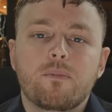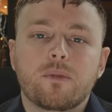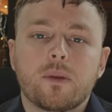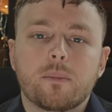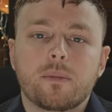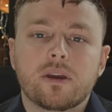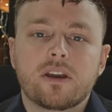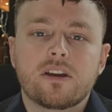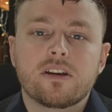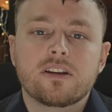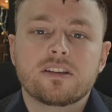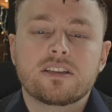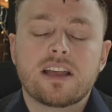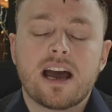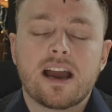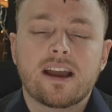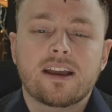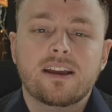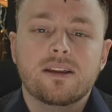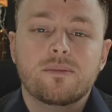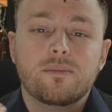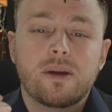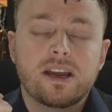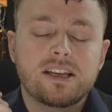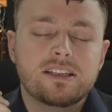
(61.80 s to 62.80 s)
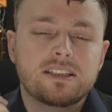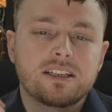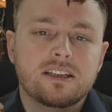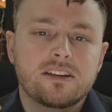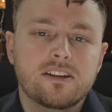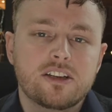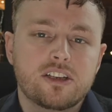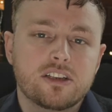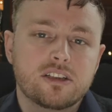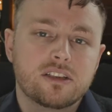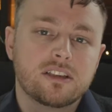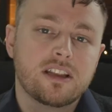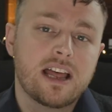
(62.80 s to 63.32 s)
because that can
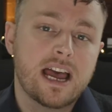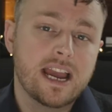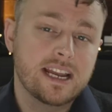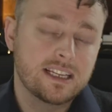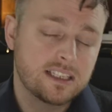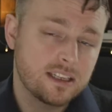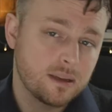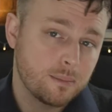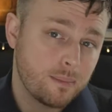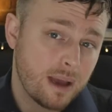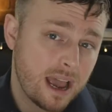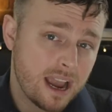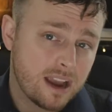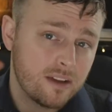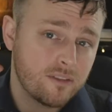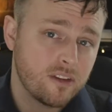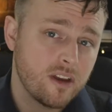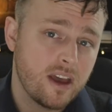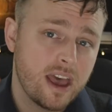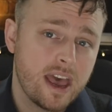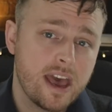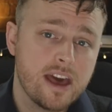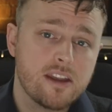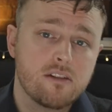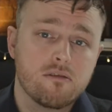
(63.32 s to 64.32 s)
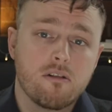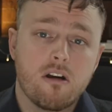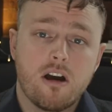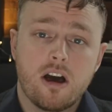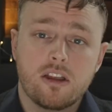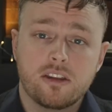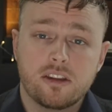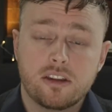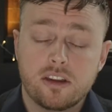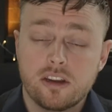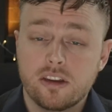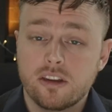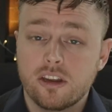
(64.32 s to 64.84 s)
basically just light to the back of your head
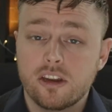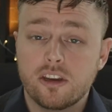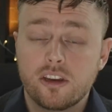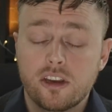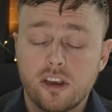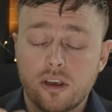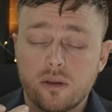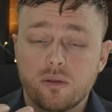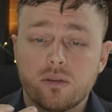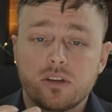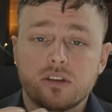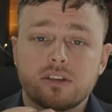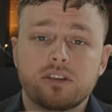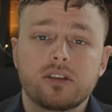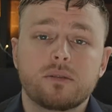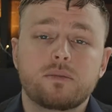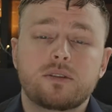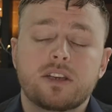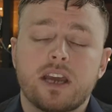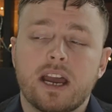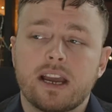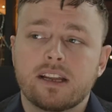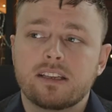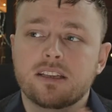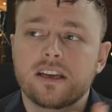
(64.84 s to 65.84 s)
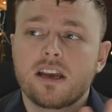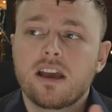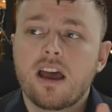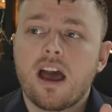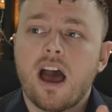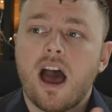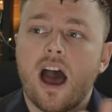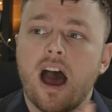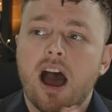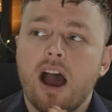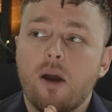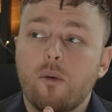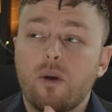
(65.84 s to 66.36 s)
rather than you, the subject.
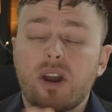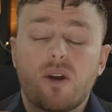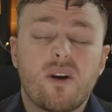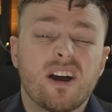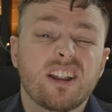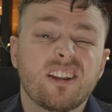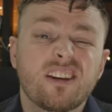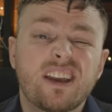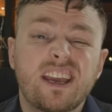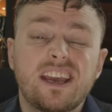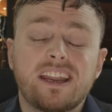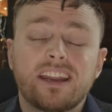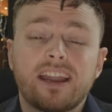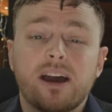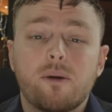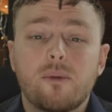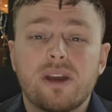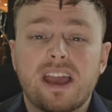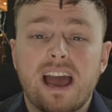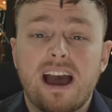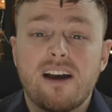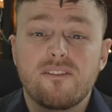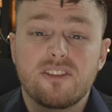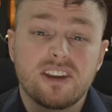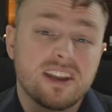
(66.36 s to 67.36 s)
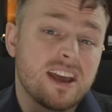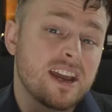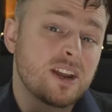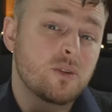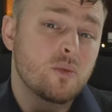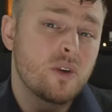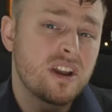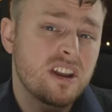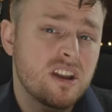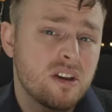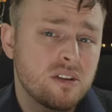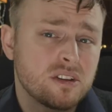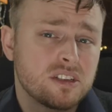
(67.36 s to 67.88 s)
We're quite lucky in that we have 9
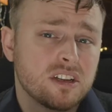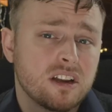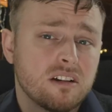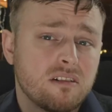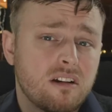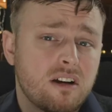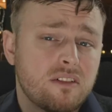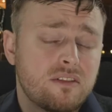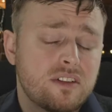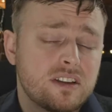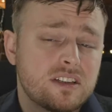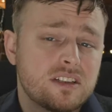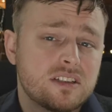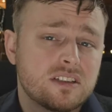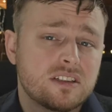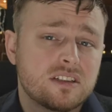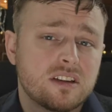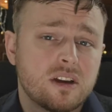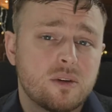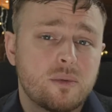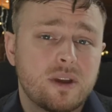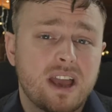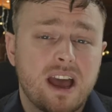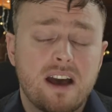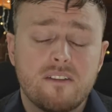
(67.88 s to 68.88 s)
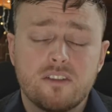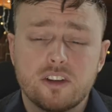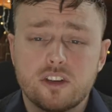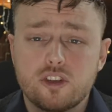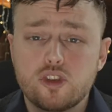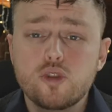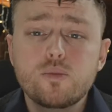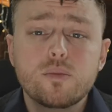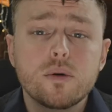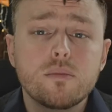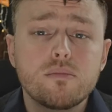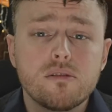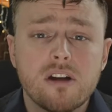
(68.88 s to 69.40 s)
windows in our office, so we have a
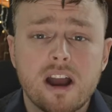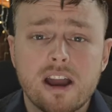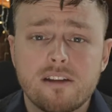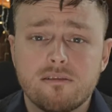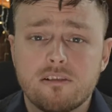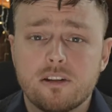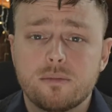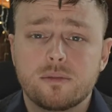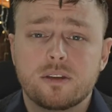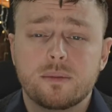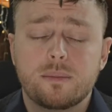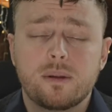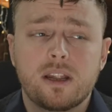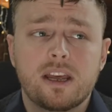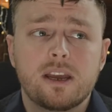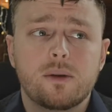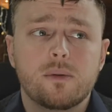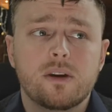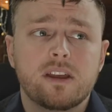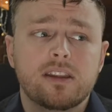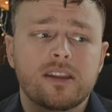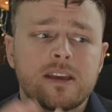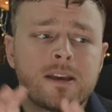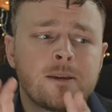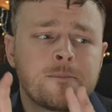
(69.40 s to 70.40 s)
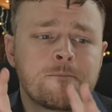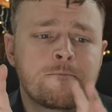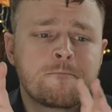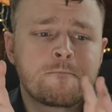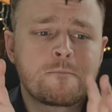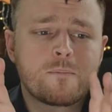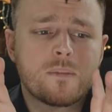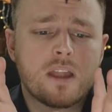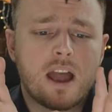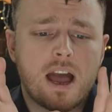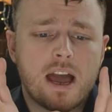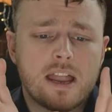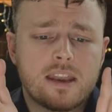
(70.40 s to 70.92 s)
super bright room to play with.
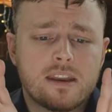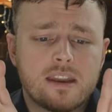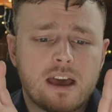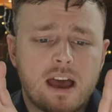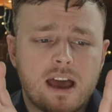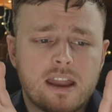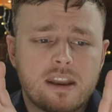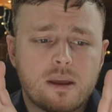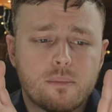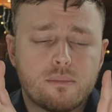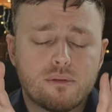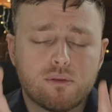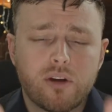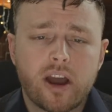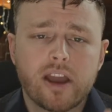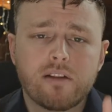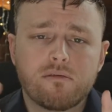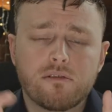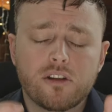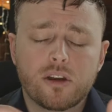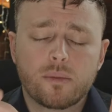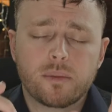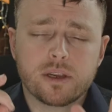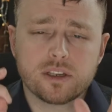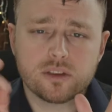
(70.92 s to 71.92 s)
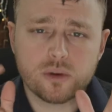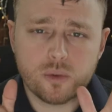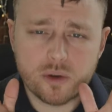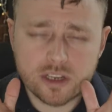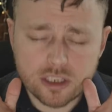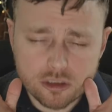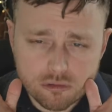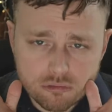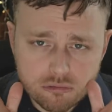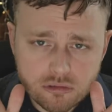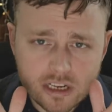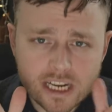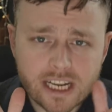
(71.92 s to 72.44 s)
And a bright room is
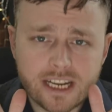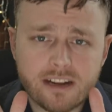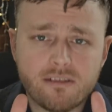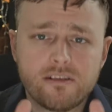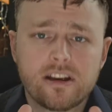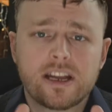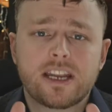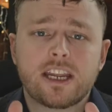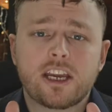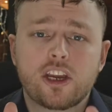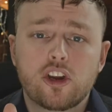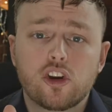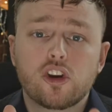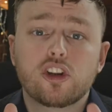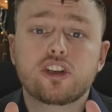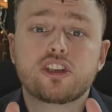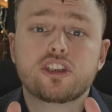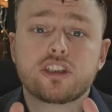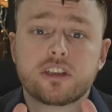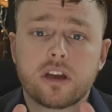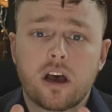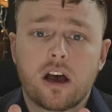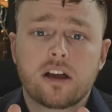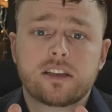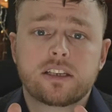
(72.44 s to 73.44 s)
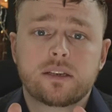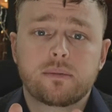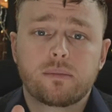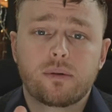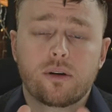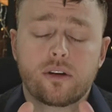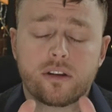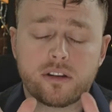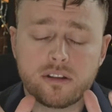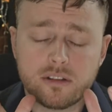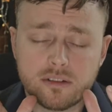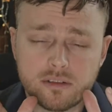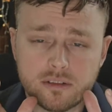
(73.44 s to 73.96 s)
always a really, really good starting
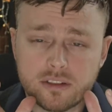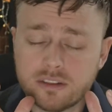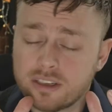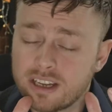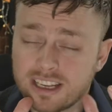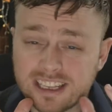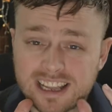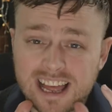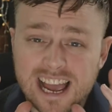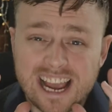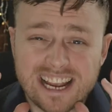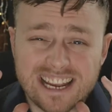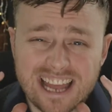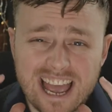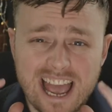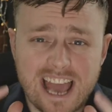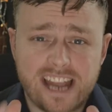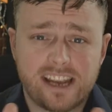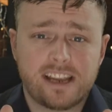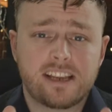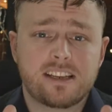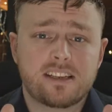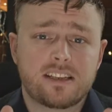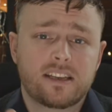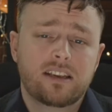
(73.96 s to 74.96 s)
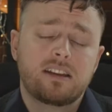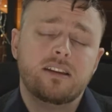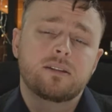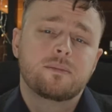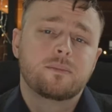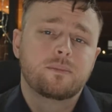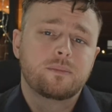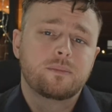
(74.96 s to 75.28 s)
point to light any scene.